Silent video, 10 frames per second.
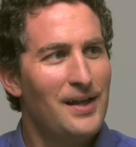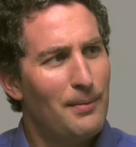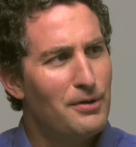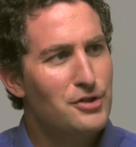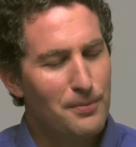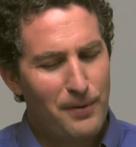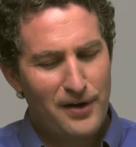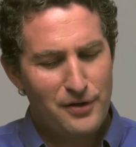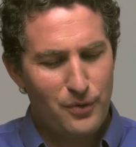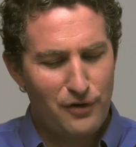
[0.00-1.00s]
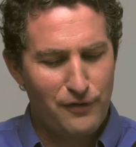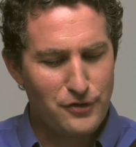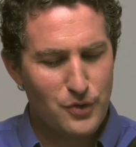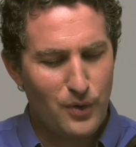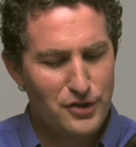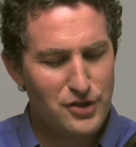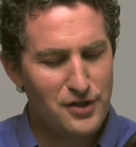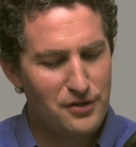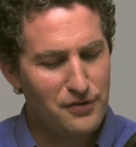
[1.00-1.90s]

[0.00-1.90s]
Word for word: I'm going to jump right into our first question here.